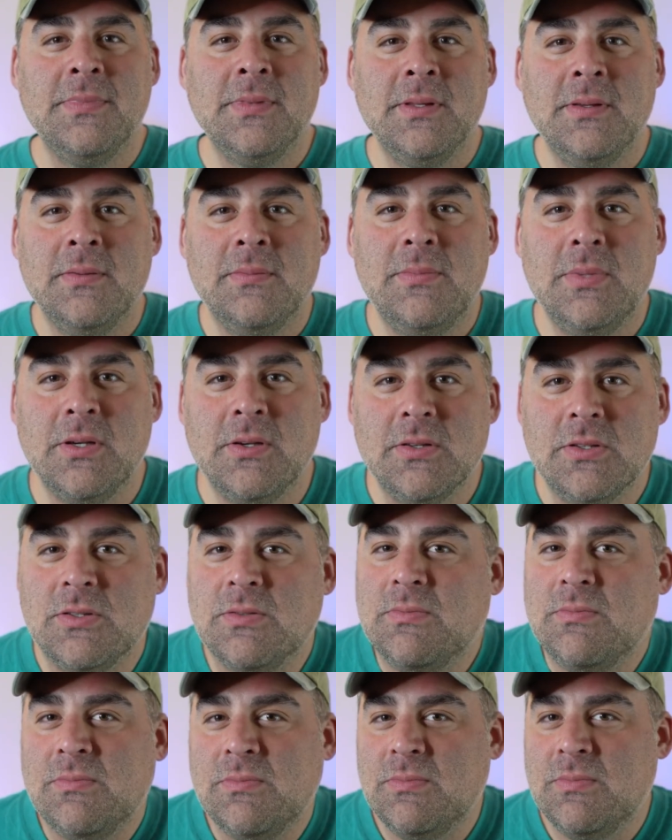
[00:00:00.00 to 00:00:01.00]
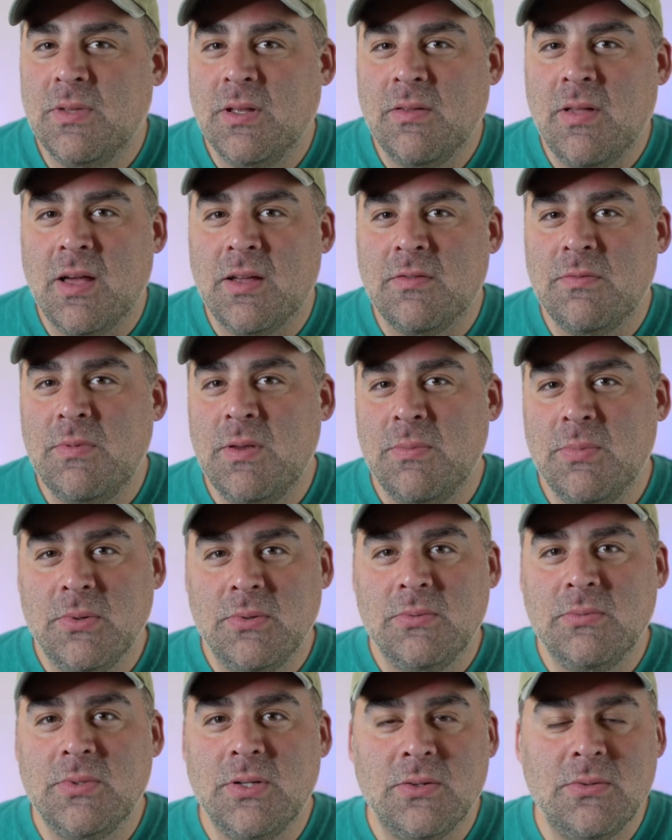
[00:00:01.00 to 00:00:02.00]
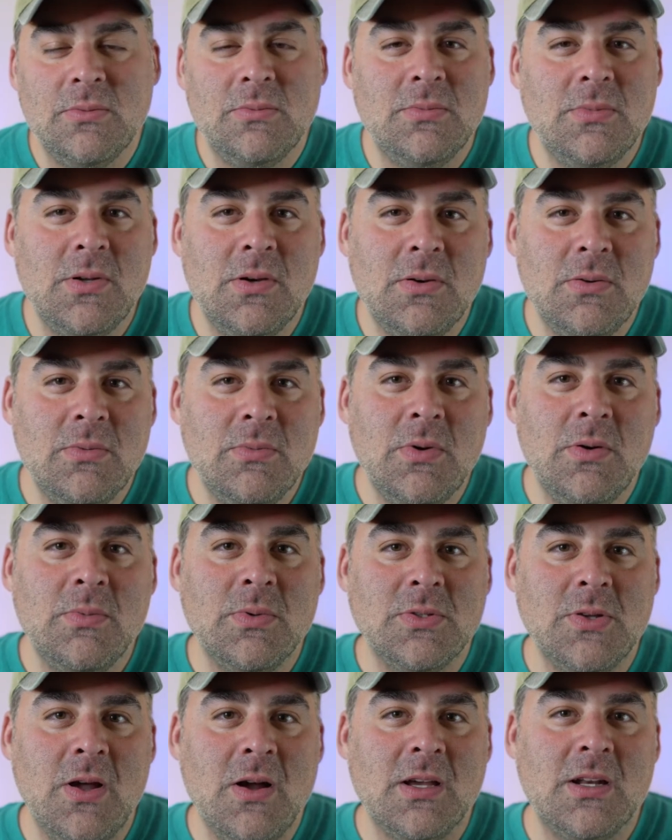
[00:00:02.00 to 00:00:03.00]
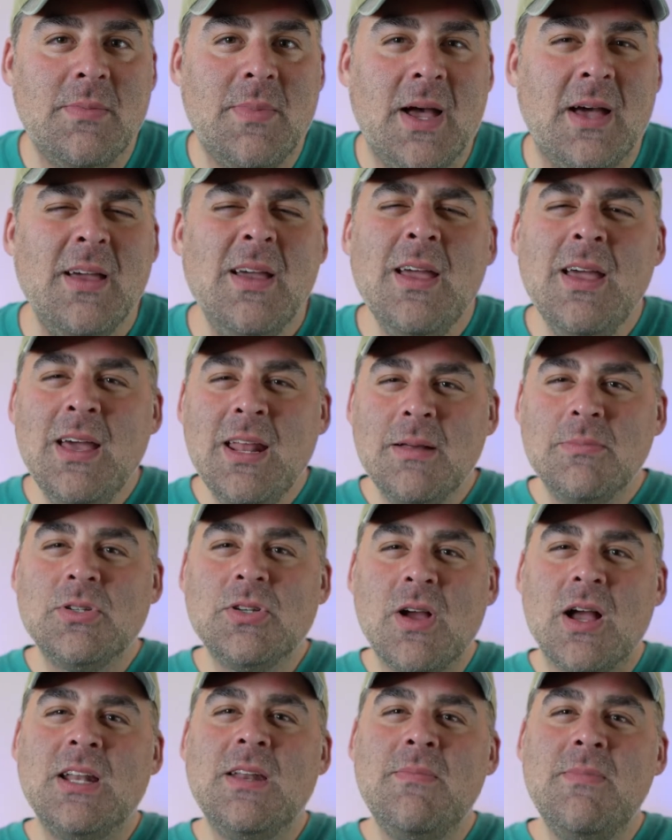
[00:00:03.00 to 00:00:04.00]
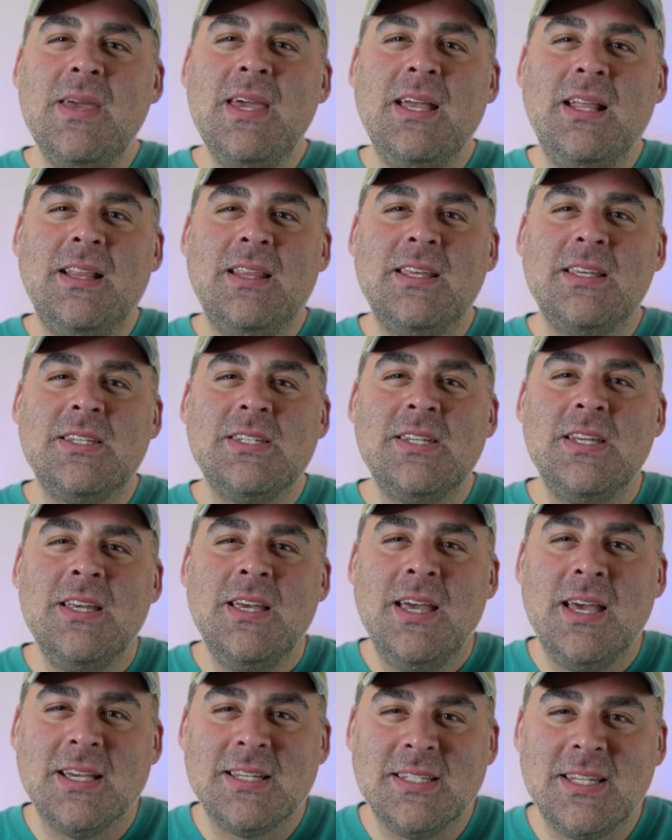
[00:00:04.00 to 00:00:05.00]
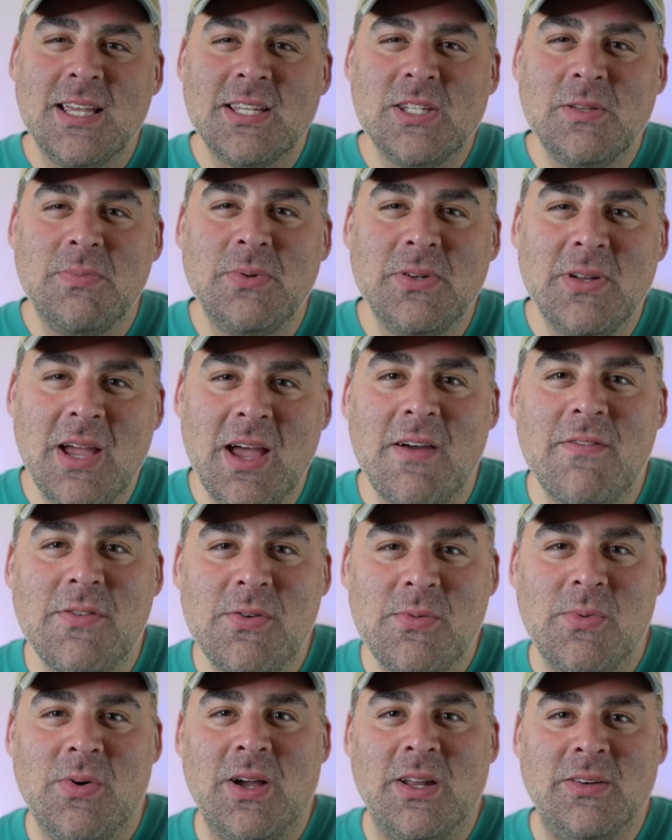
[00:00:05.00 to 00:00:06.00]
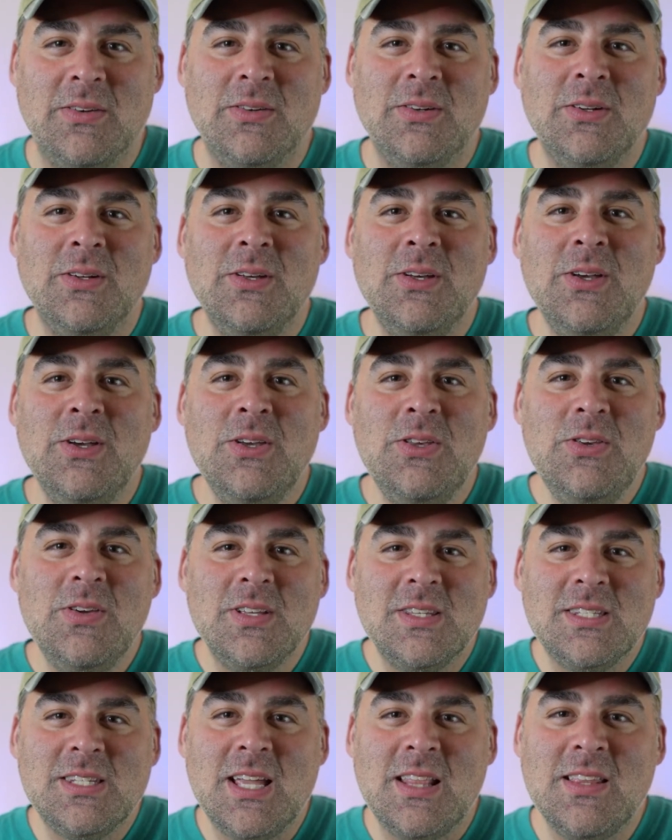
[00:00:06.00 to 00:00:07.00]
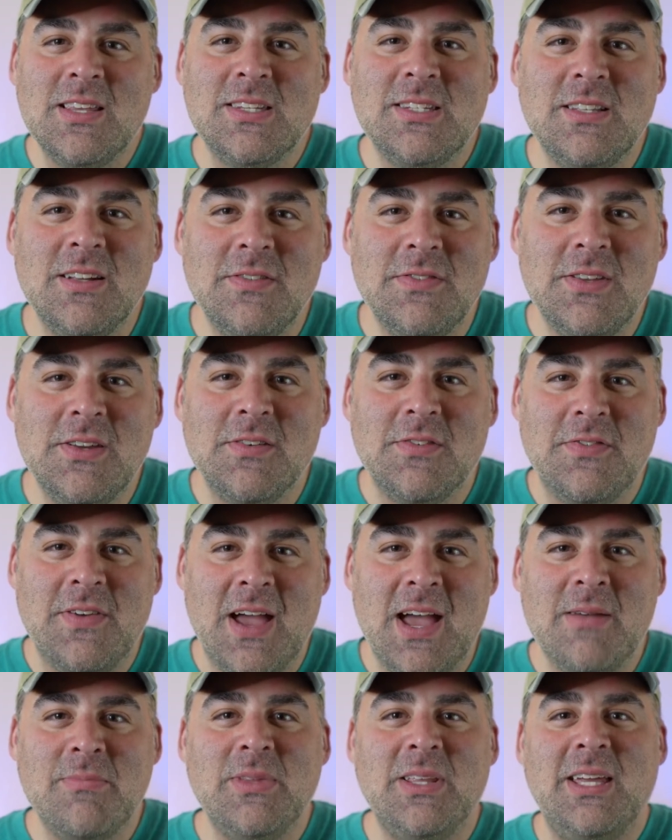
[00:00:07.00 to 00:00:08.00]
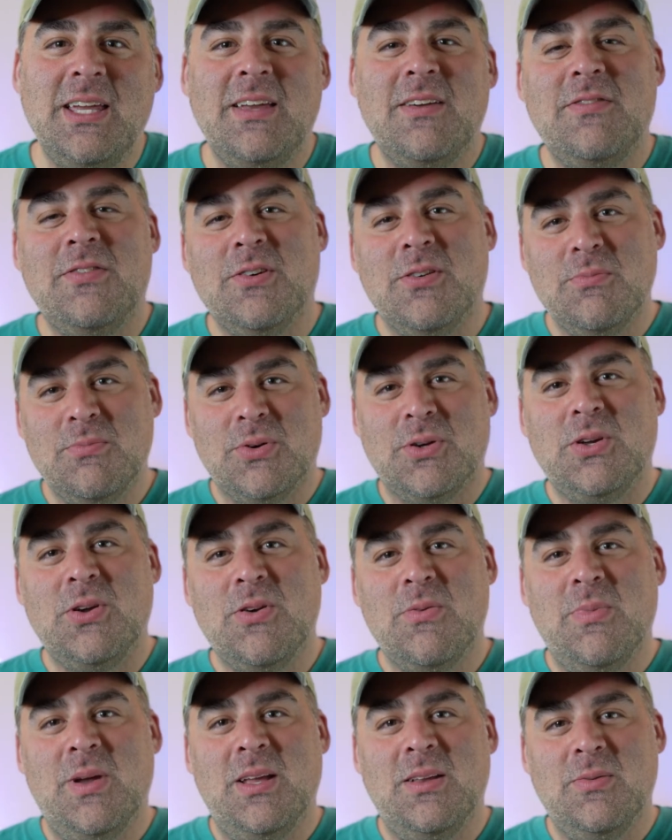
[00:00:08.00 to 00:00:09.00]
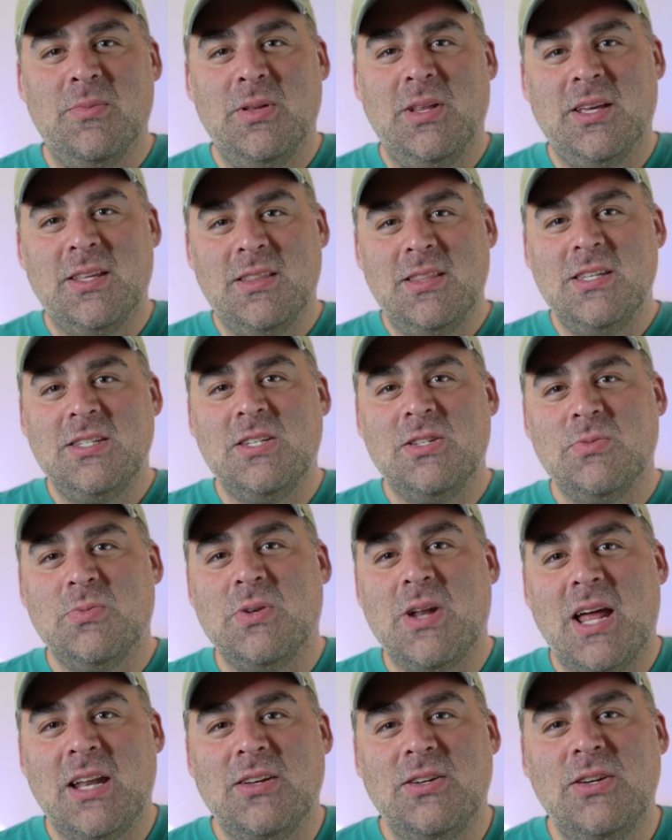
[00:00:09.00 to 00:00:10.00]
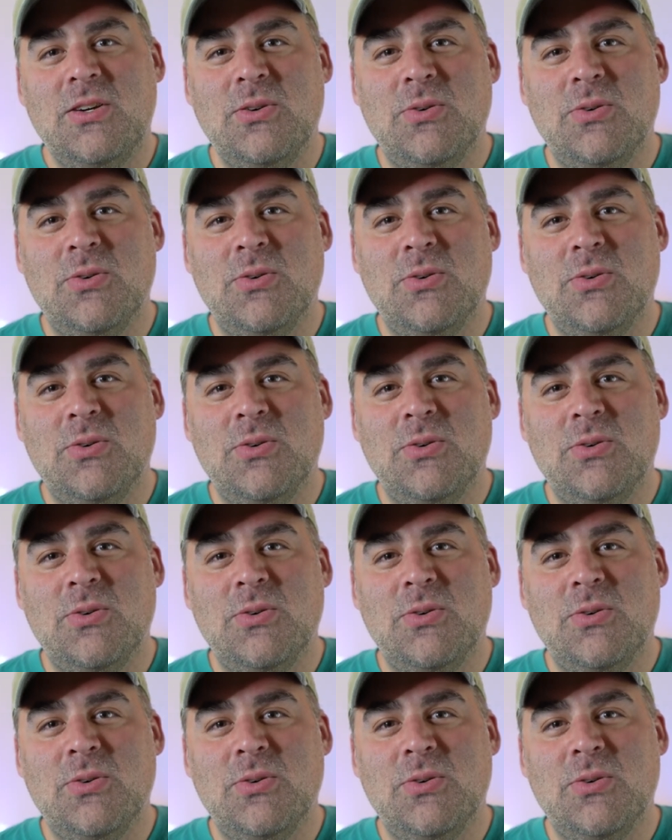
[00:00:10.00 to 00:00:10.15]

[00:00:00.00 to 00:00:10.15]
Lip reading: because a lot of people don't know what we're talking about. I'm trying to make this accessible to everyone. You could send this stuff to your family if you're in procurement. You're like, this is what I do,